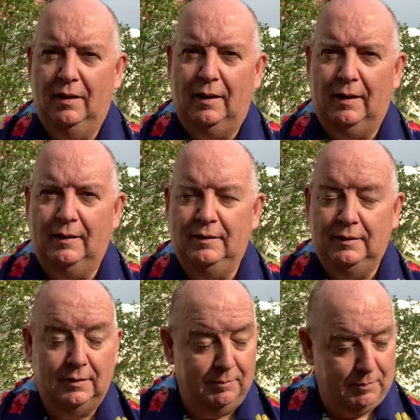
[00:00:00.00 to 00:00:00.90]
and
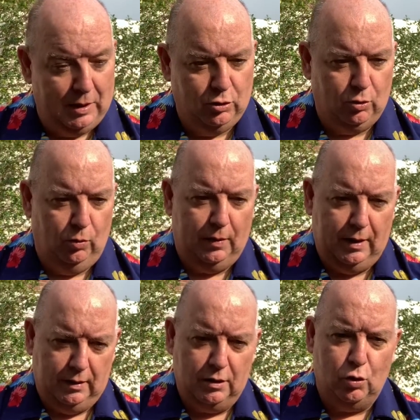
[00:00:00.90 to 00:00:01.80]
so
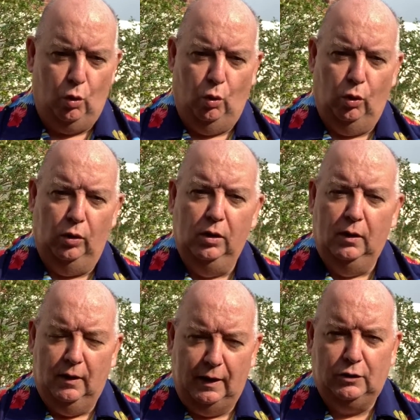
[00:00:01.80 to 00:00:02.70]
it's
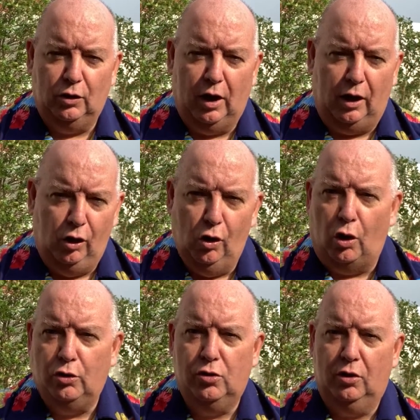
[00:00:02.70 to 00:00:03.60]
a
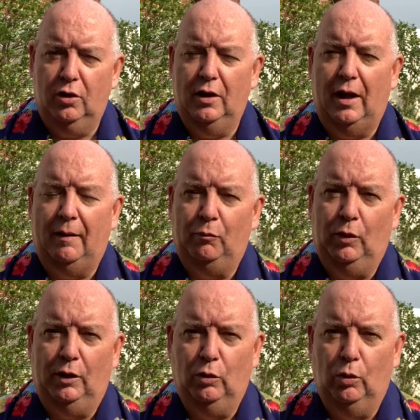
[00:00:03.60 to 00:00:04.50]
lot going to happen when
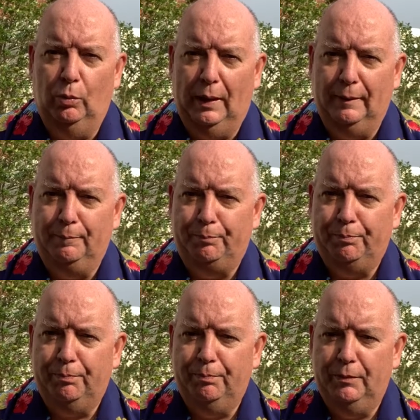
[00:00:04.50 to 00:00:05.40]
I go away.
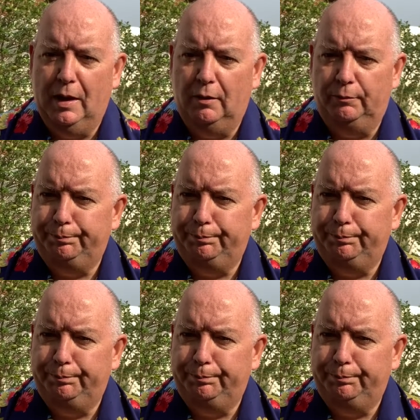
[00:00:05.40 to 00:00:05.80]
Now,